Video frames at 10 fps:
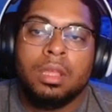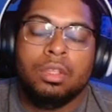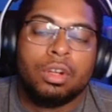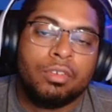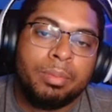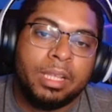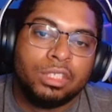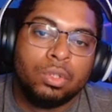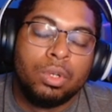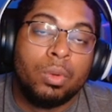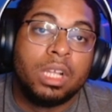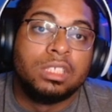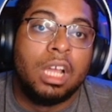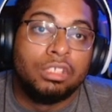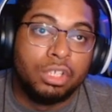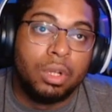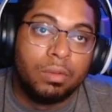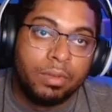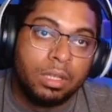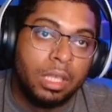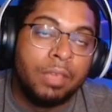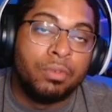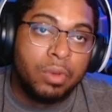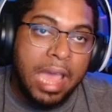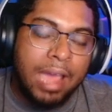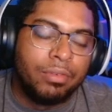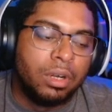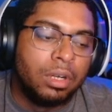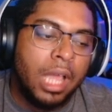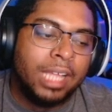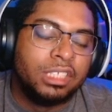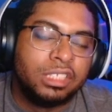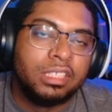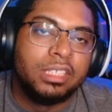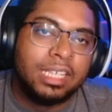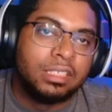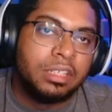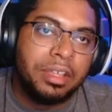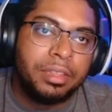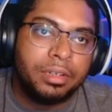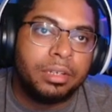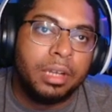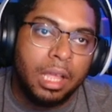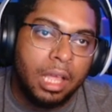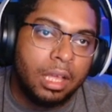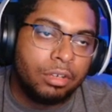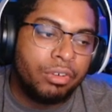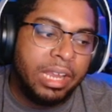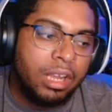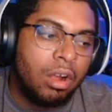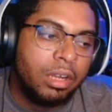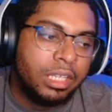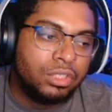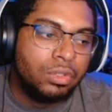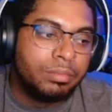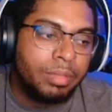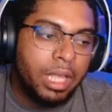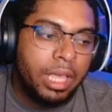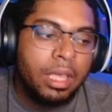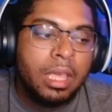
you can replace Luna with Cassandra Nova if you have her. I just think that's another great card that you can play